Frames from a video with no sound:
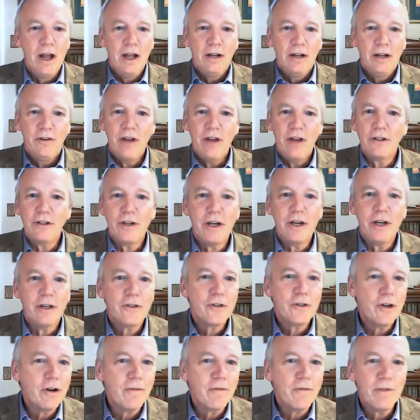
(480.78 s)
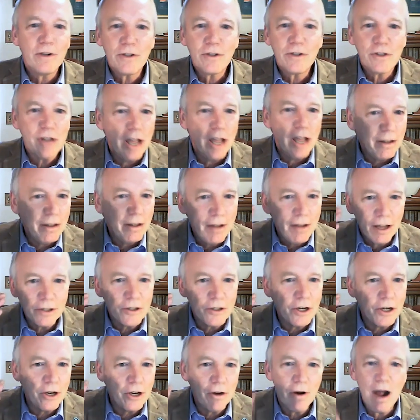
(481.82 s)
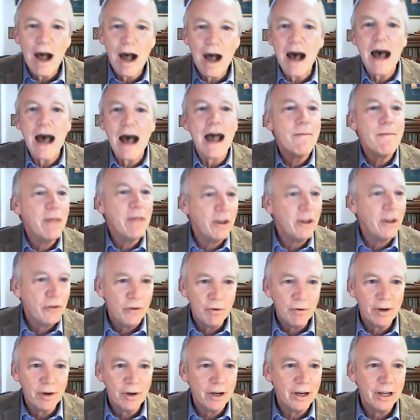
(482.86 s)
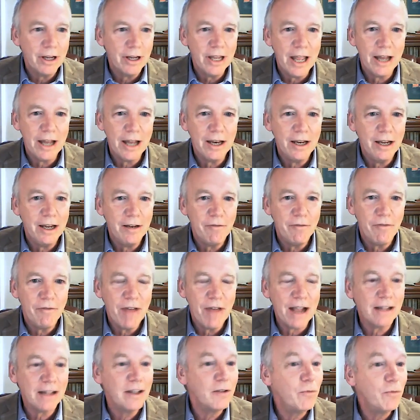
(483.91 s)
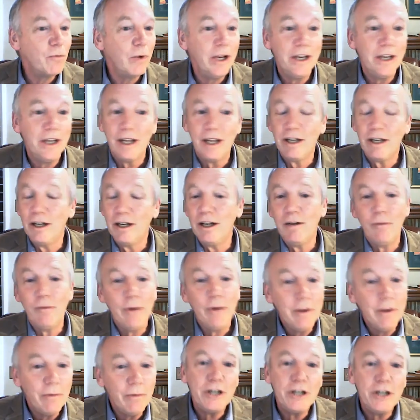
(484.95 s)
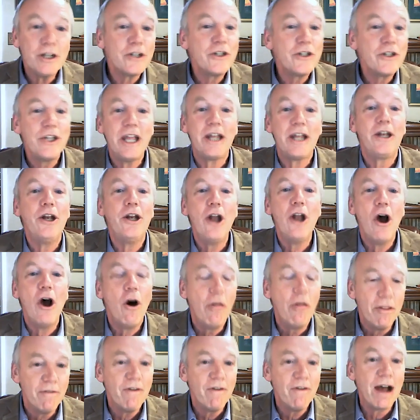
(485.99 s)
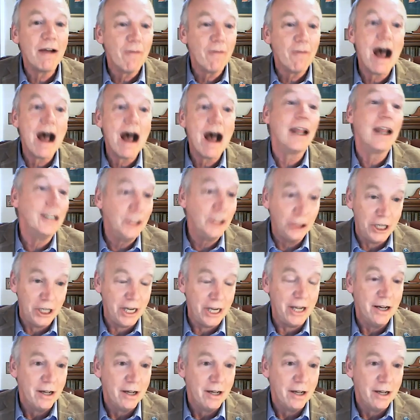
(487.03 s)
touching a surface and touching your eye meant you were going to get infected. We just didn't know the virology.